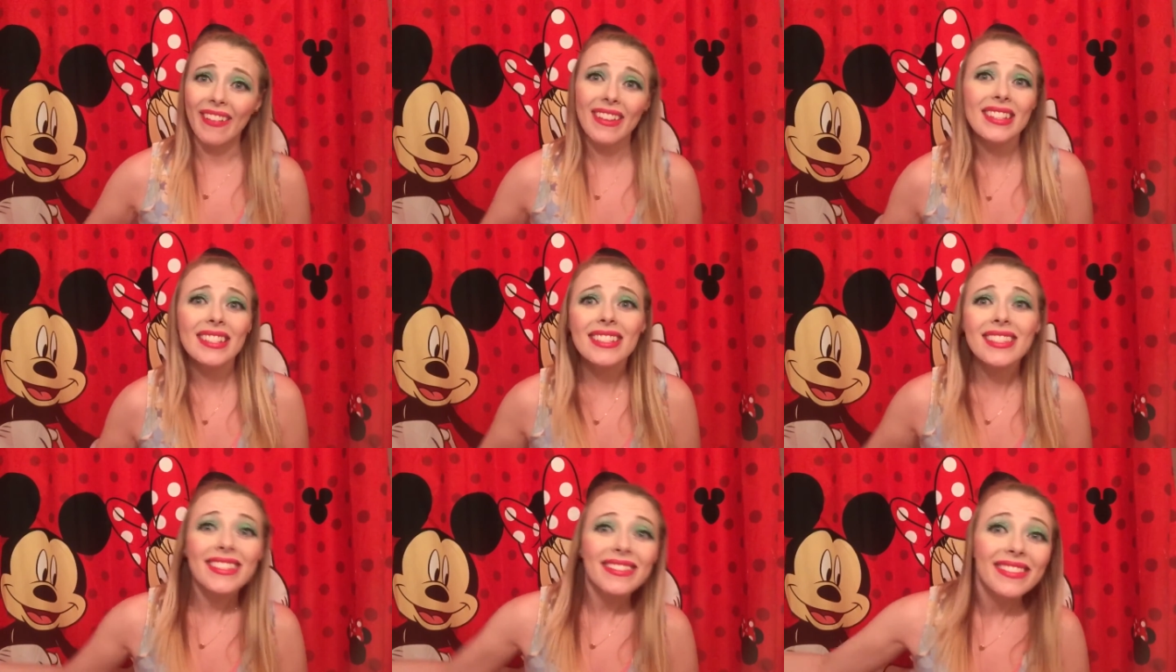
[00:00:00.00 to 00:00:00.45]

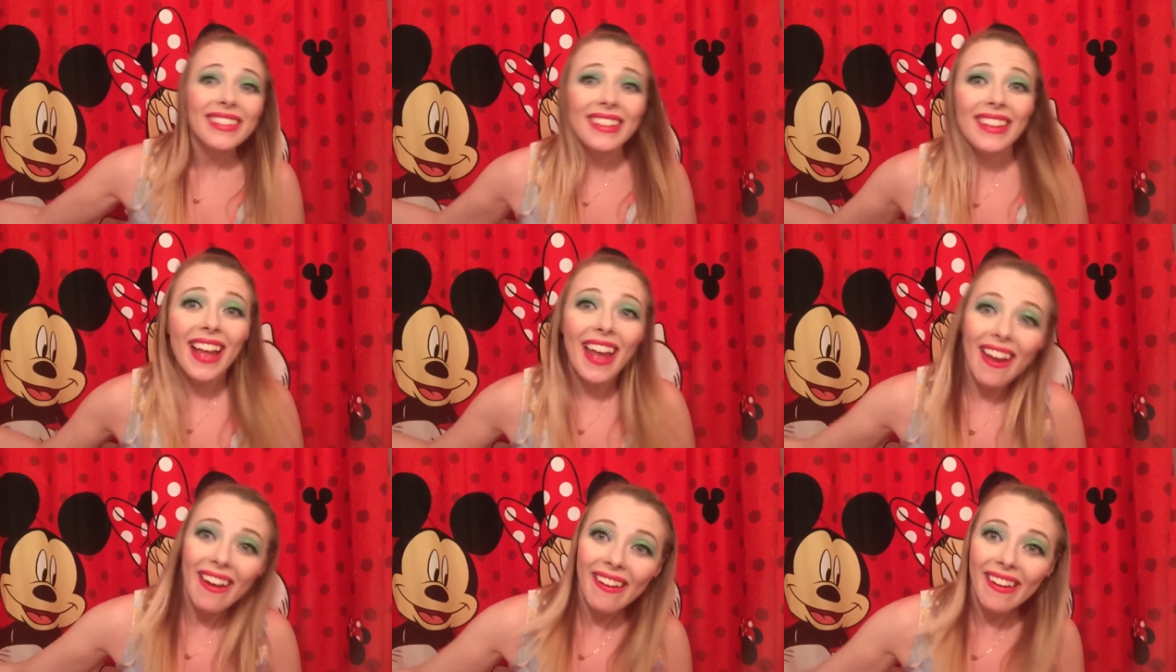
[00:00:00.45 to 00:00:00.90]
This is the
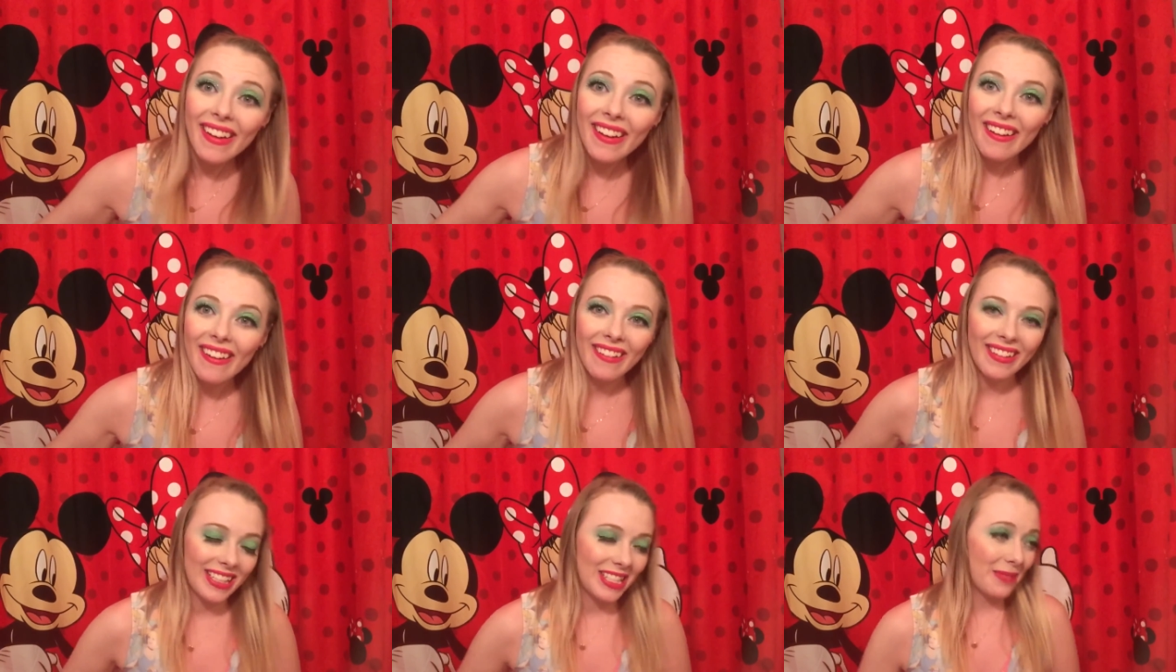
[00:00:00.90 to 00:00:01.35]
real
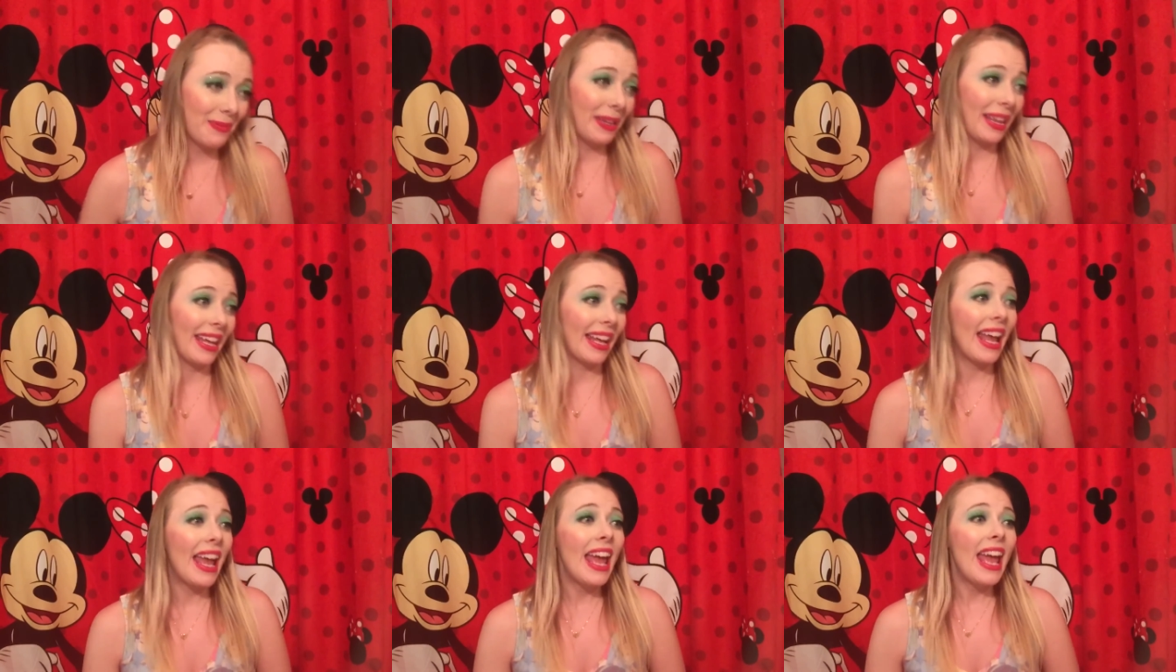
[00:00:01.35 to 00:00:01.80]
Ariel. And then she'd be
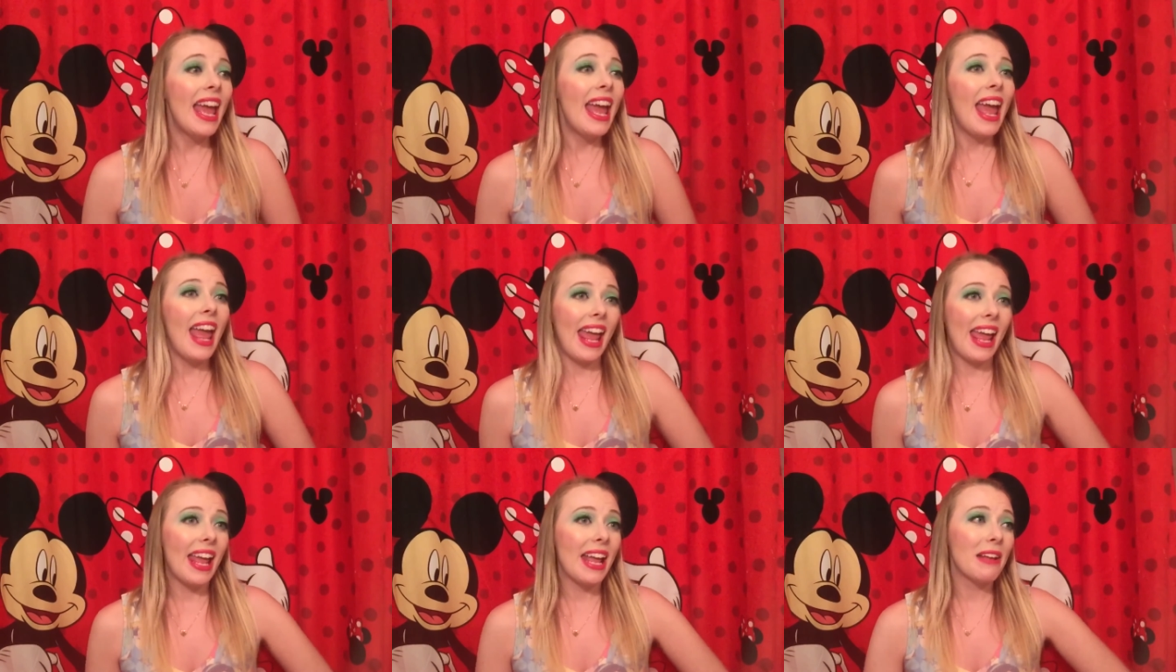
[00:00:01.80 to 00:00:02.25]
like,
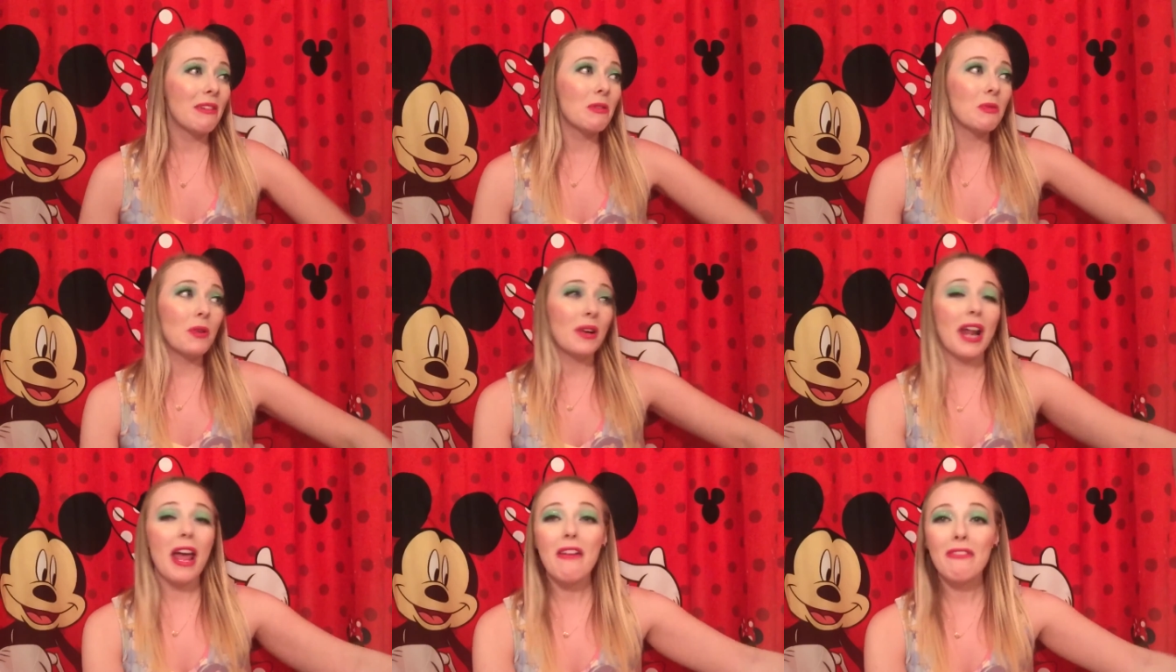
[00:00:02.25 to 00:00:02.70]
Aunt
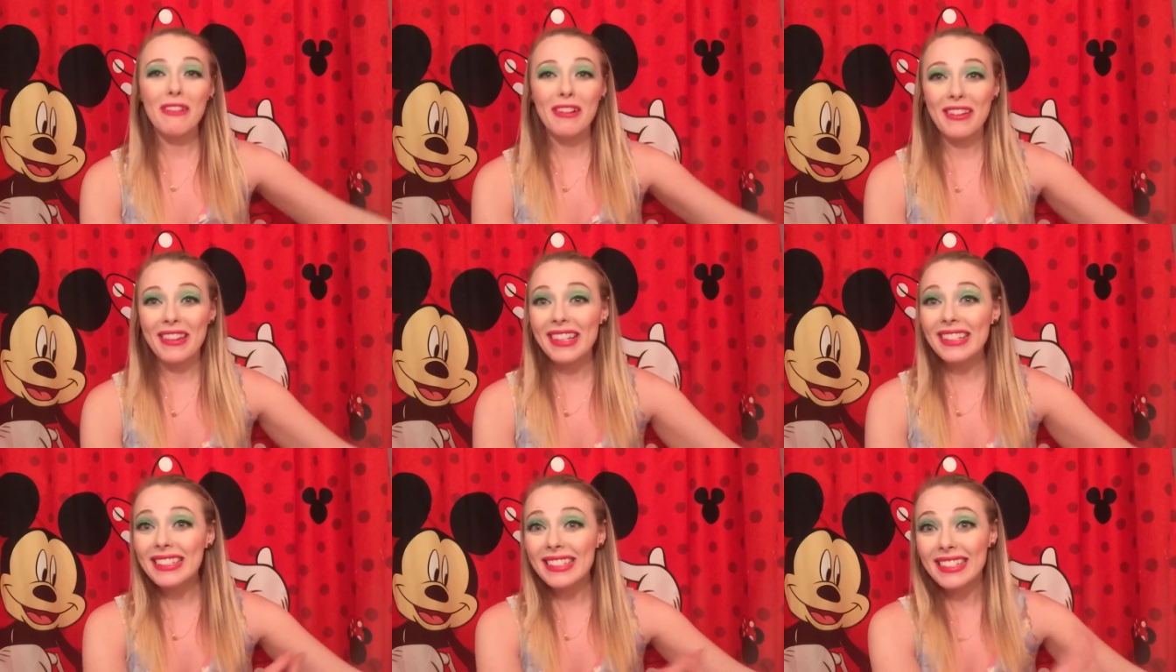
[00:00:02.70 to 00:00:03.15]
whatever,
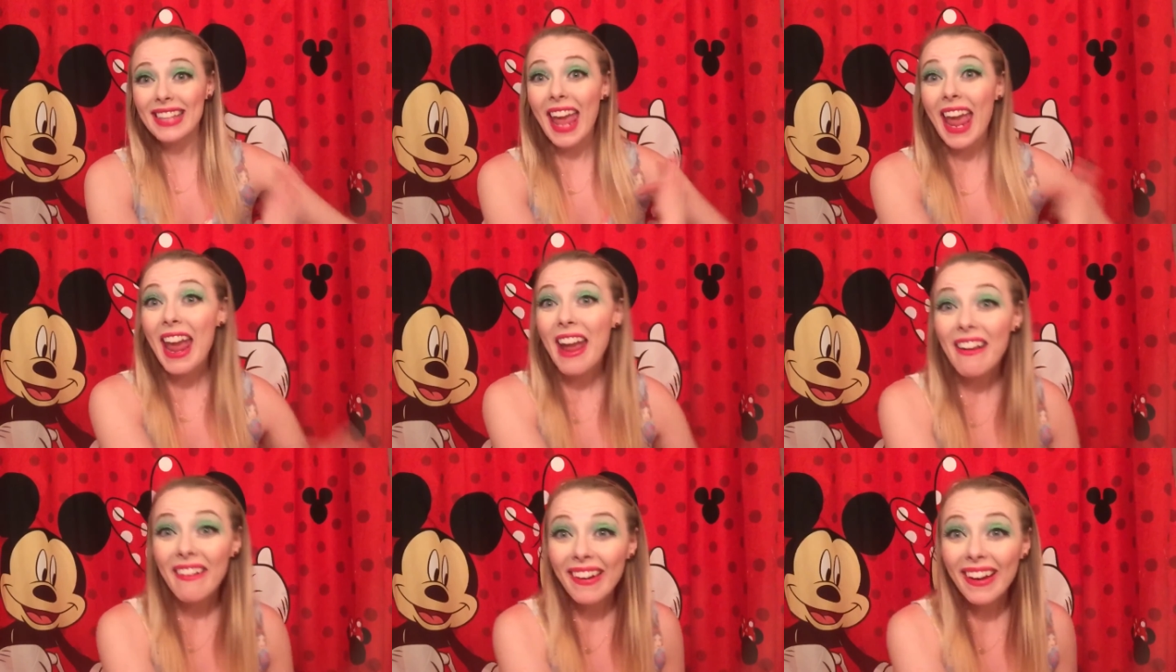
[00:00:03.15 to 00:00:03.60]
this is
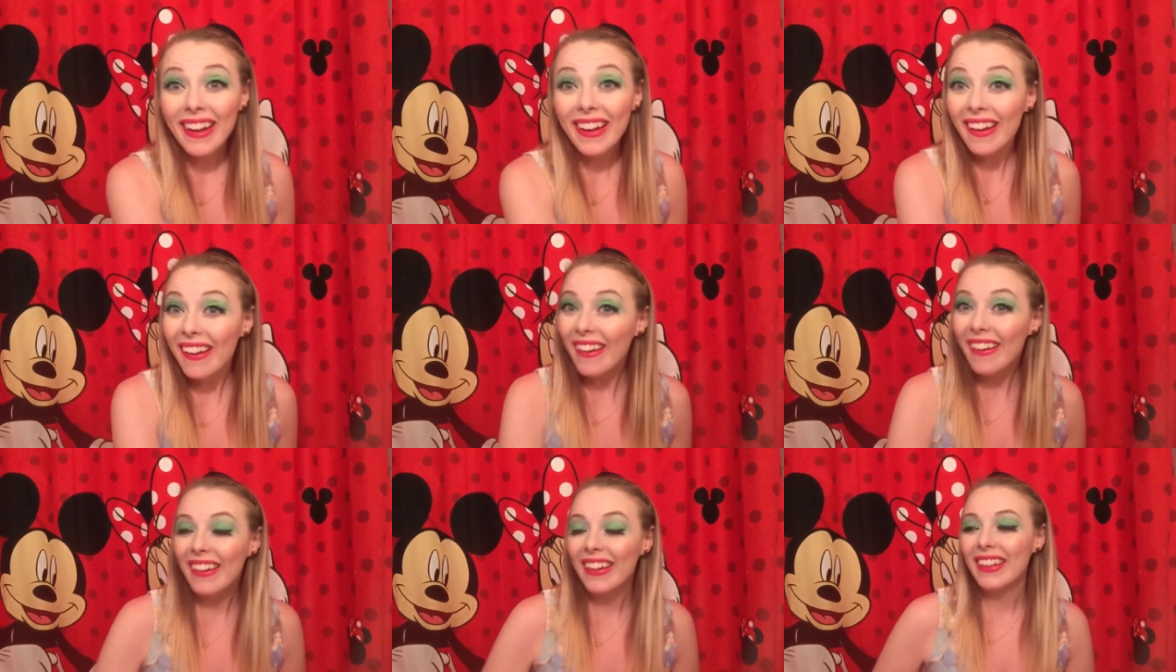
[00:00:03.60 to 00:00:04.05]

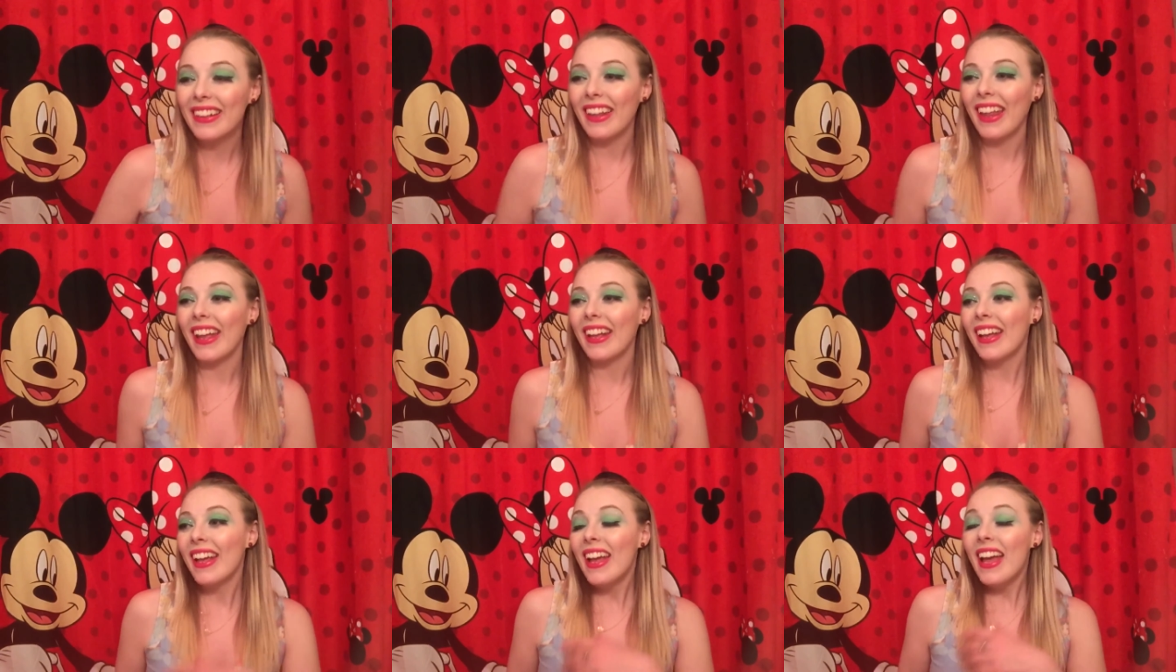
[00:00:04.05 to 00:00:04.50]
Ariel. And
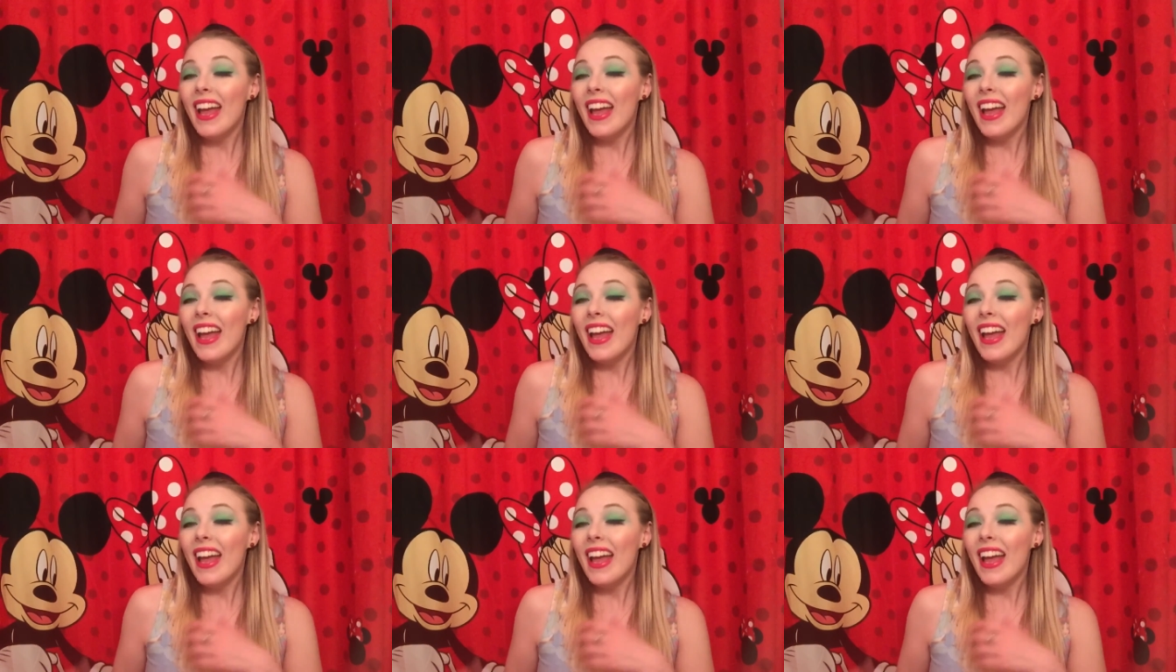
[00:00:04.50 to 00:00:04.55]
like,